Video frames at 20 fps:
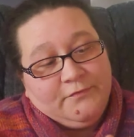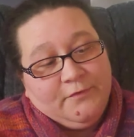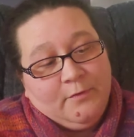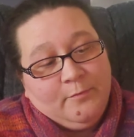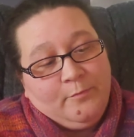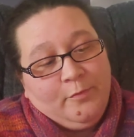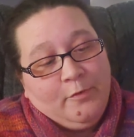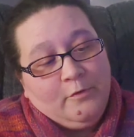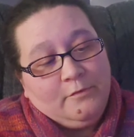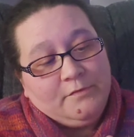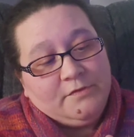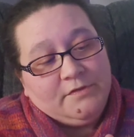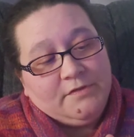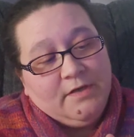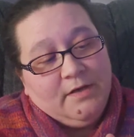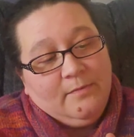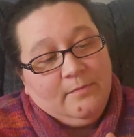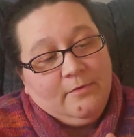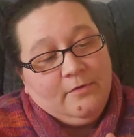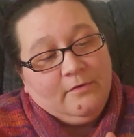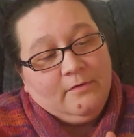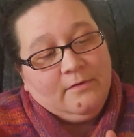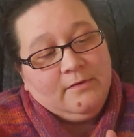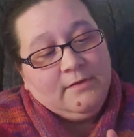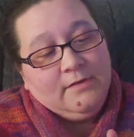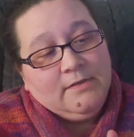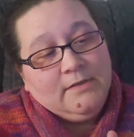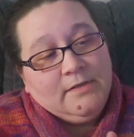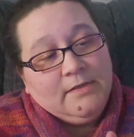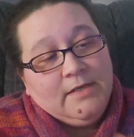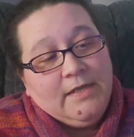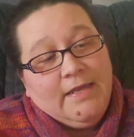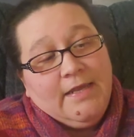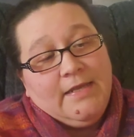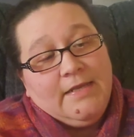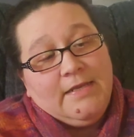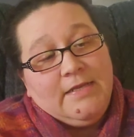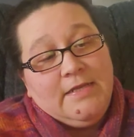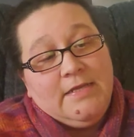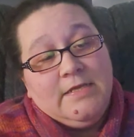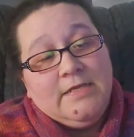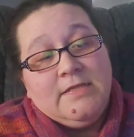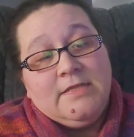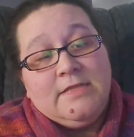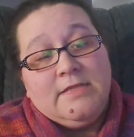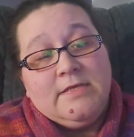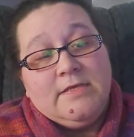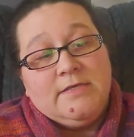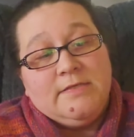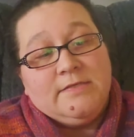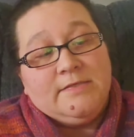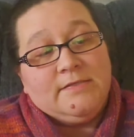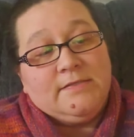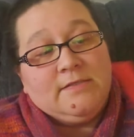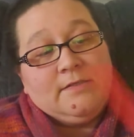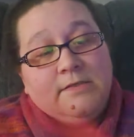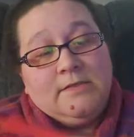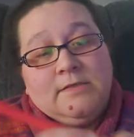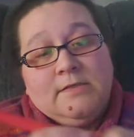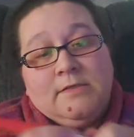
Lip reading: front post double, and in this